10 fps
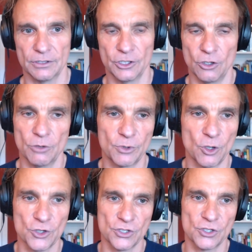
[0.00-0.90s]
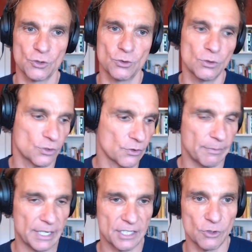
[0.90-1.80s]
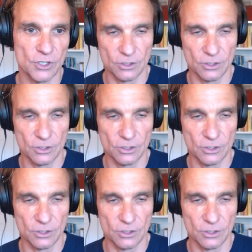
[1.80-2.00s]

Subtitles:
approaches to the metaverse